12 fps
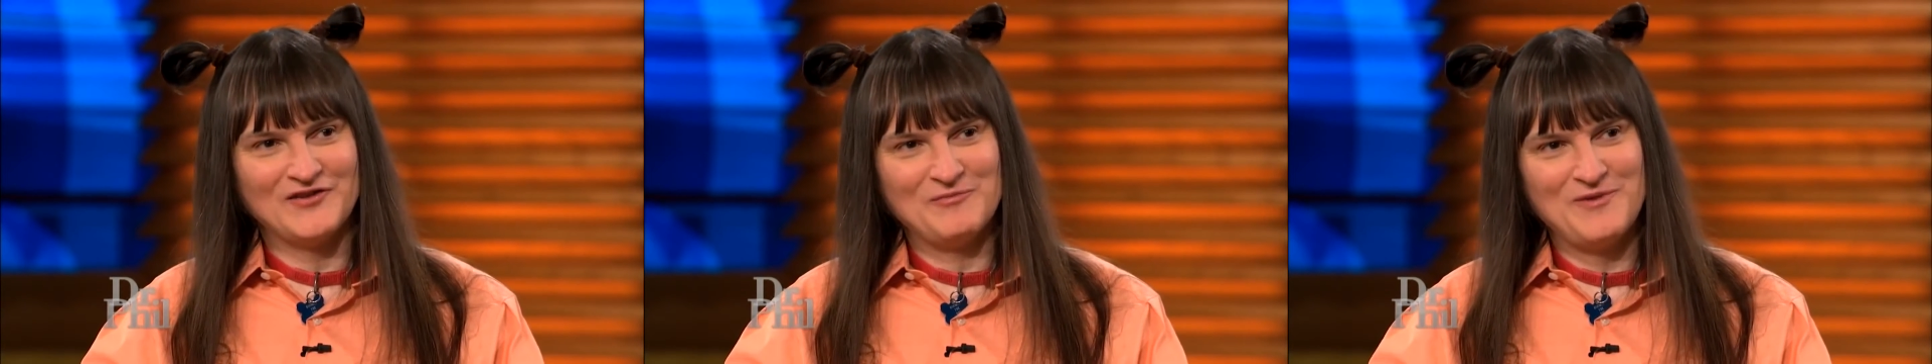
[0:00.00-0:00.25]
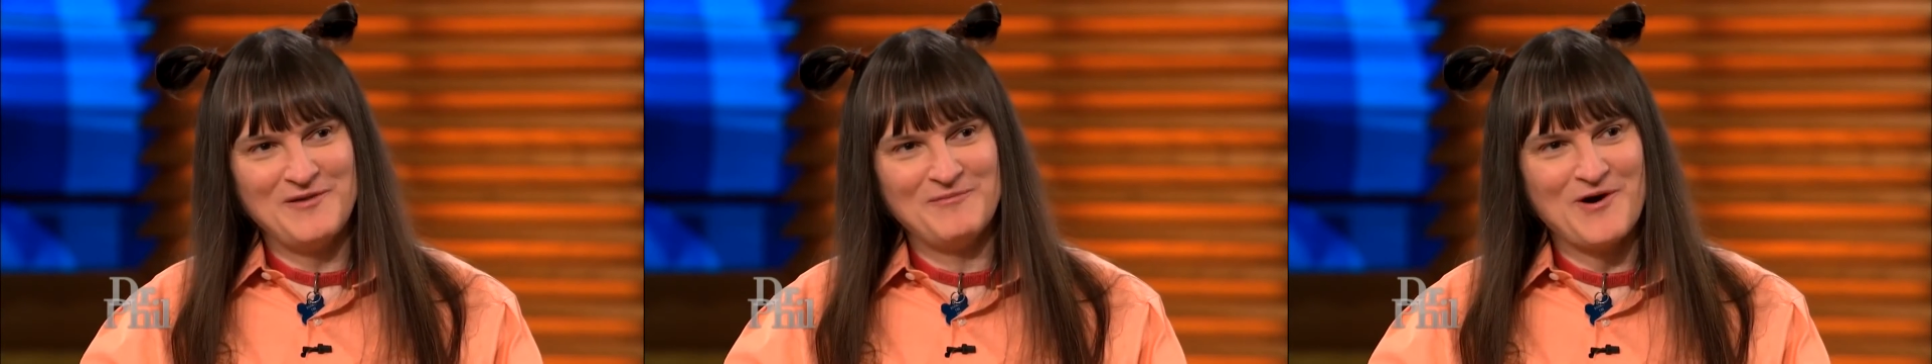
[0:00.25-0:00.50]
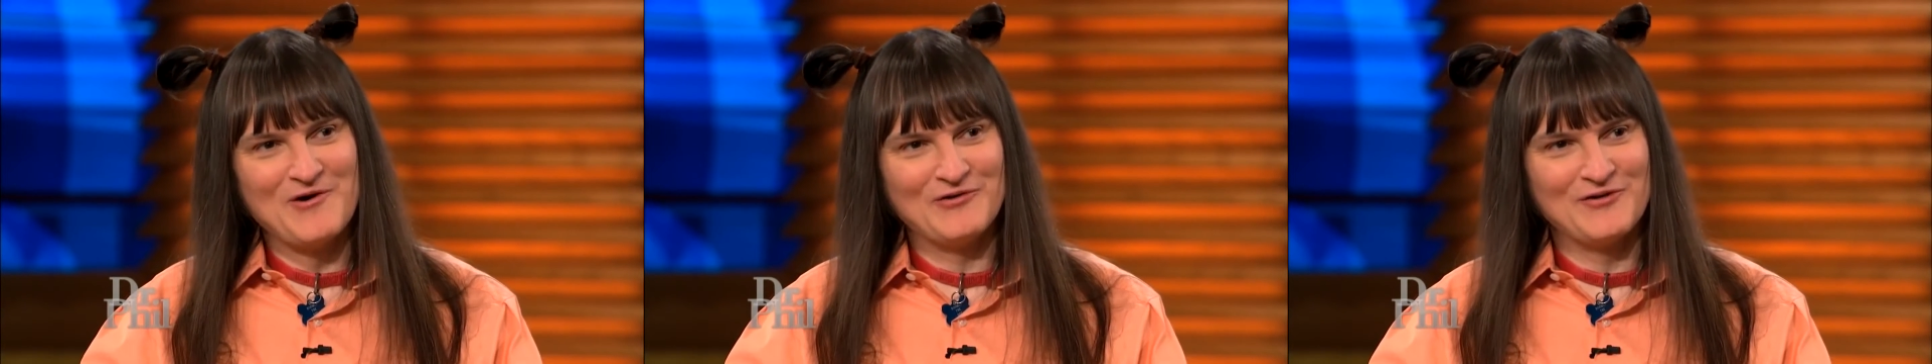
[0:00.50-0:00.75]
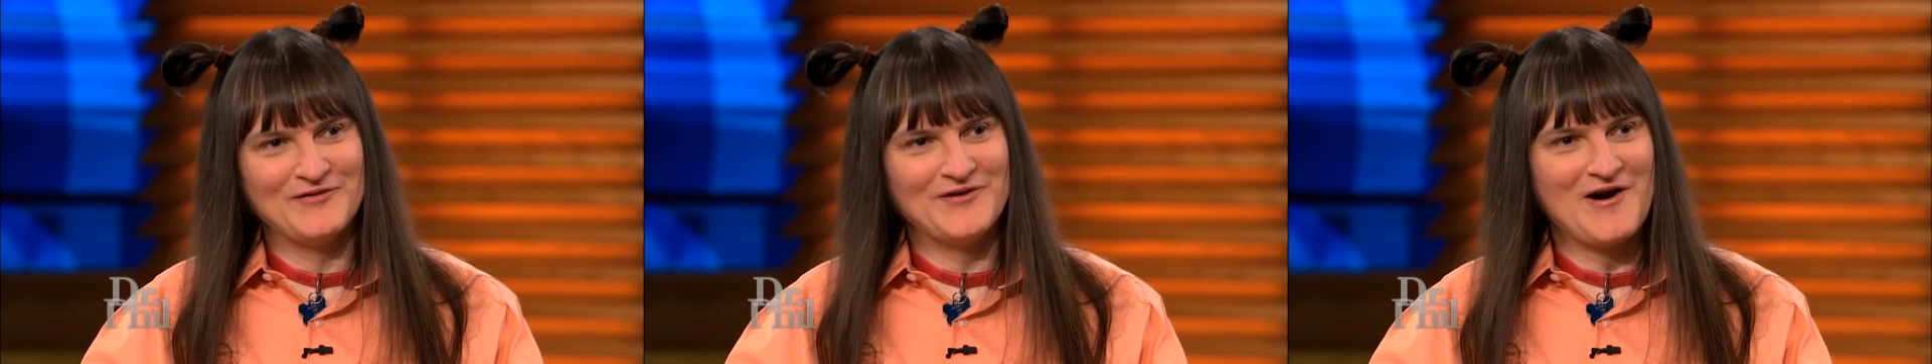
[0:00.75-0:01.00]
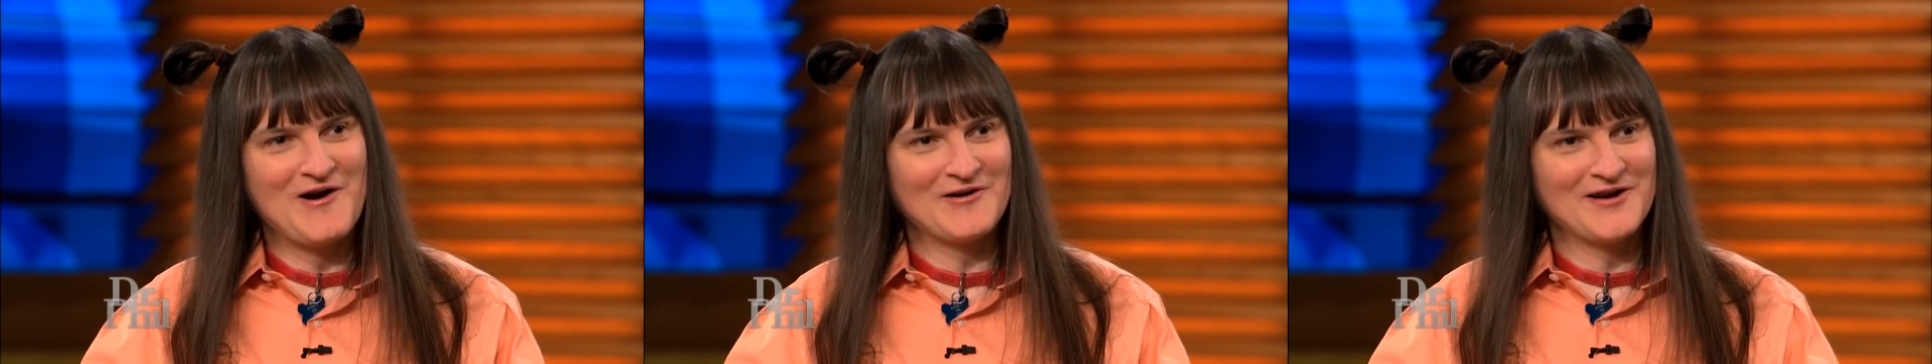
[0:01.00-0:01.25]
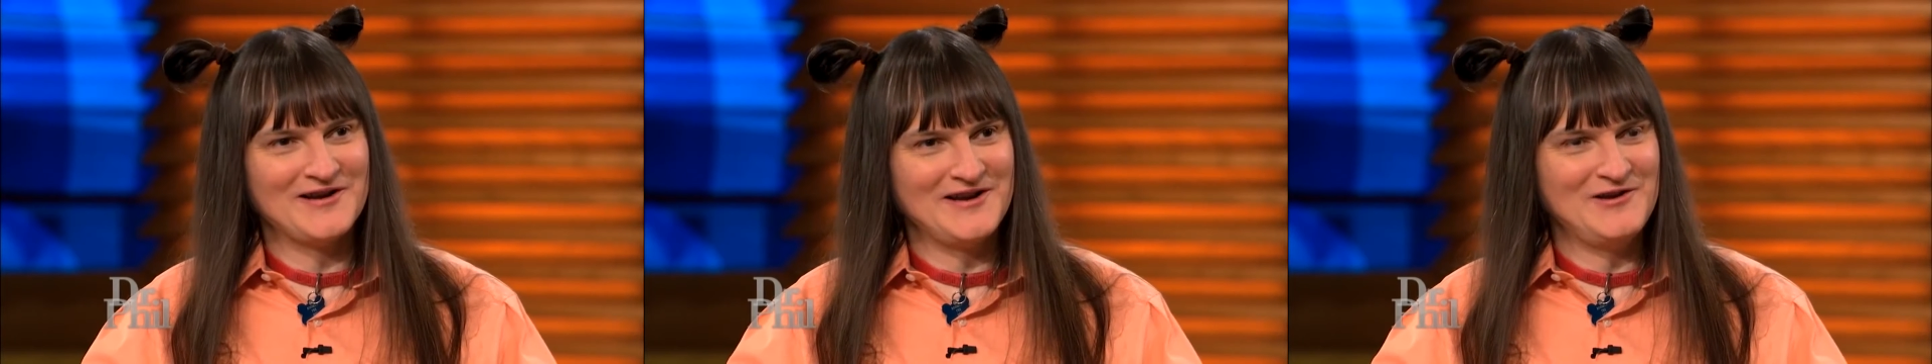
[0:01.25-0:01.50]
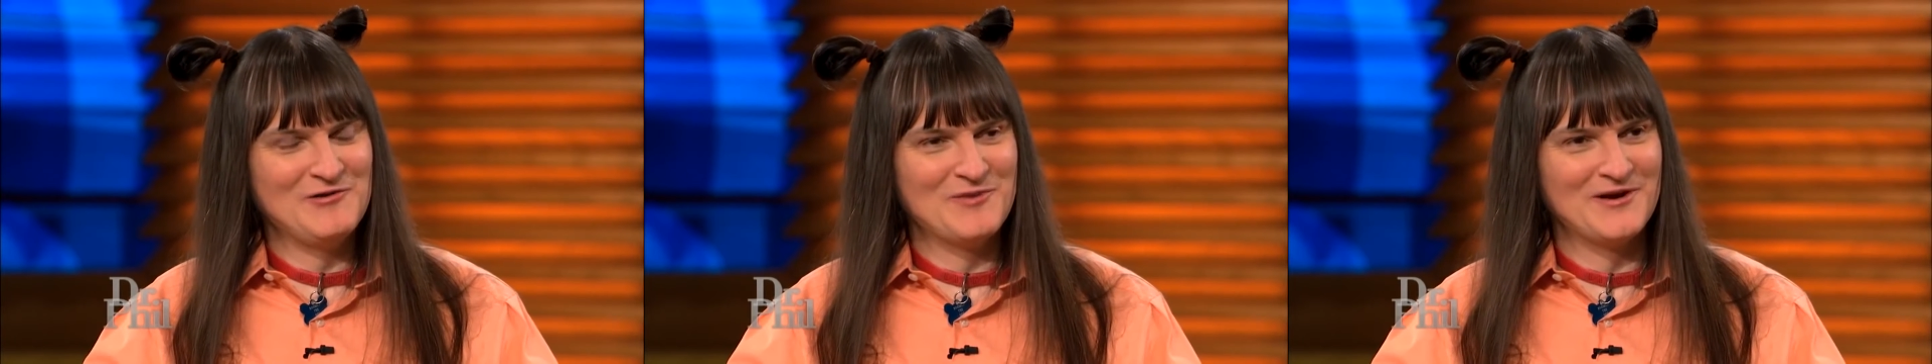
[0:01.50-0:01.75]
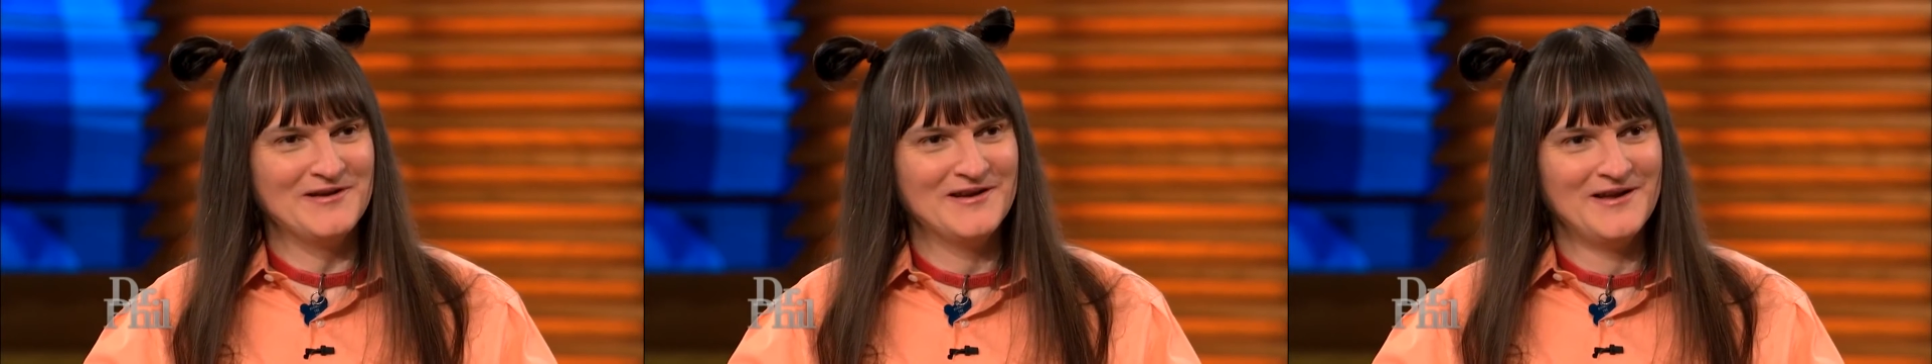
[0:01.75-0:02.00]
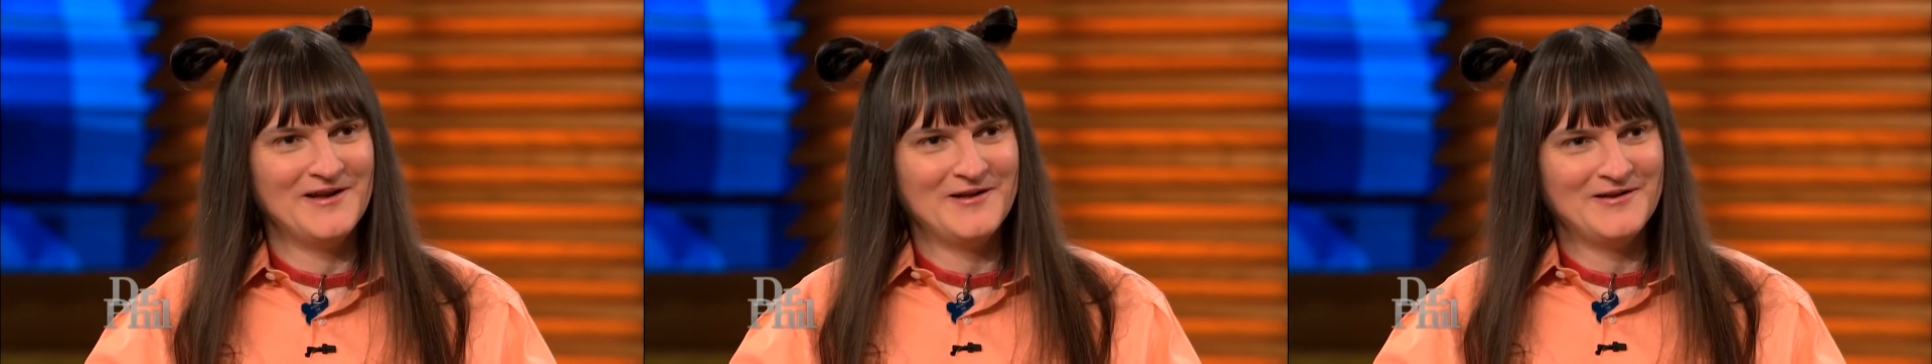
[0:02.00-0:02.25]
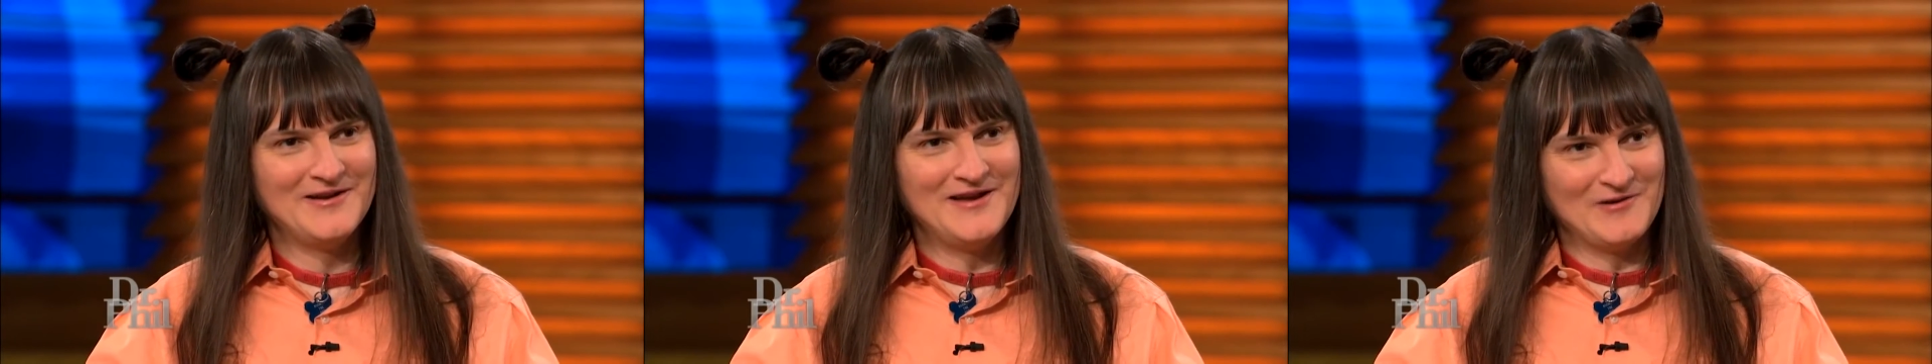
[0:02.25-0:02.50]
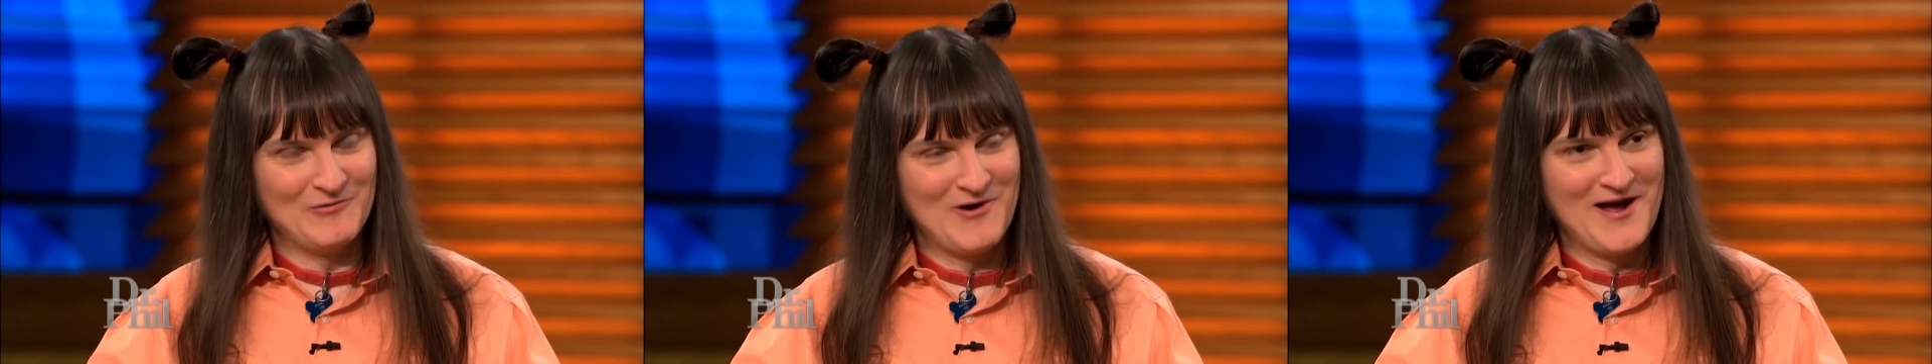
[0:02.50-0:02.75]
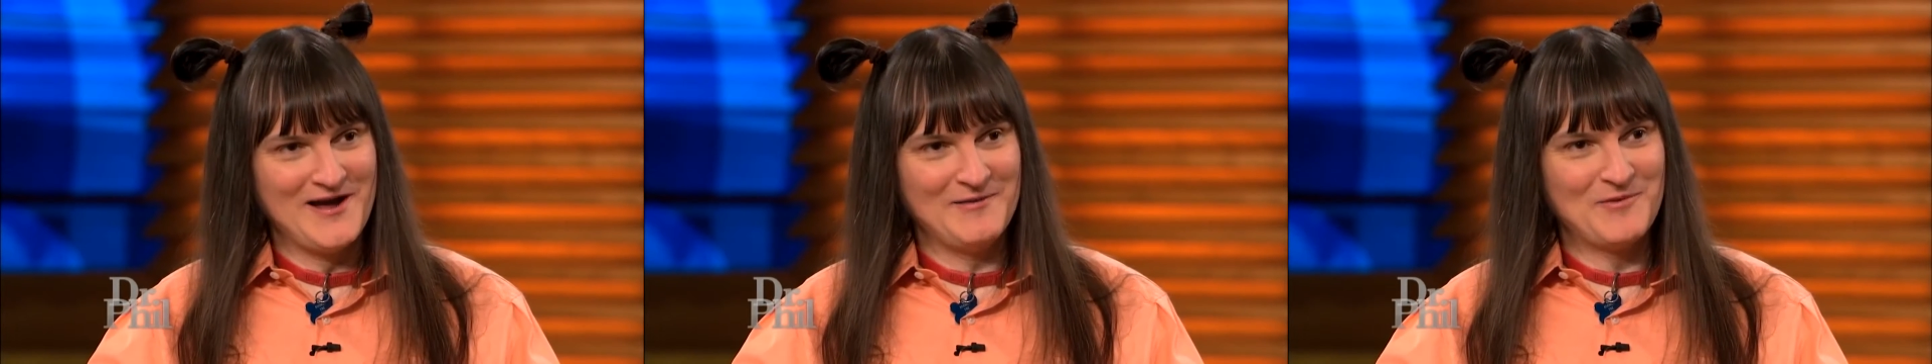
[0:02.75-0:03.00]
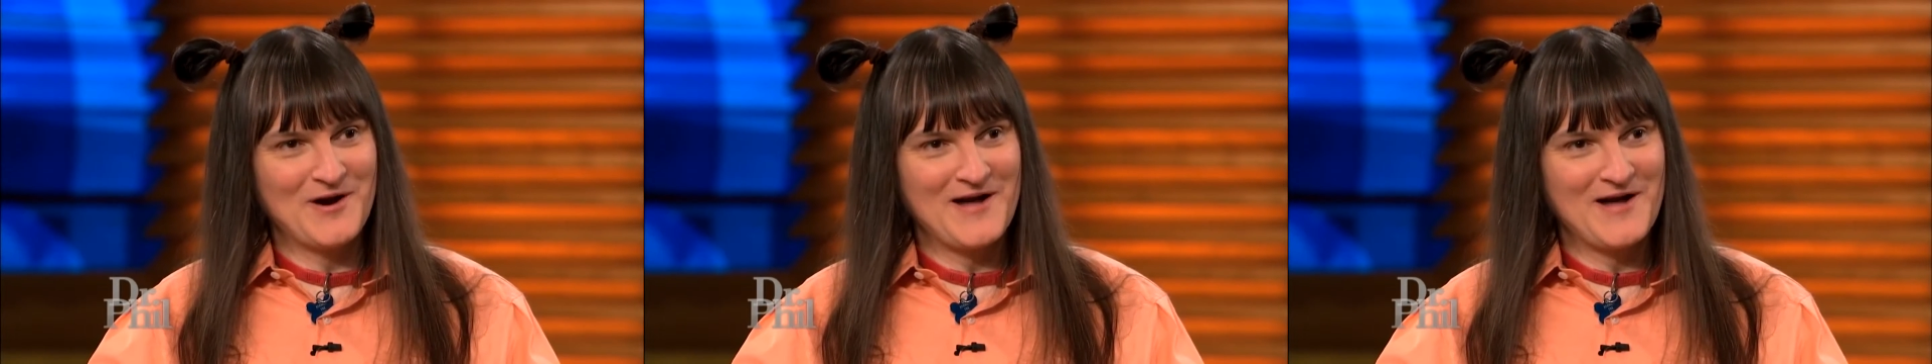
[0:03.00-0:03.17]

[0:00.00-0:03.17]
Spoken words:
to be both a dog and a human in a way. But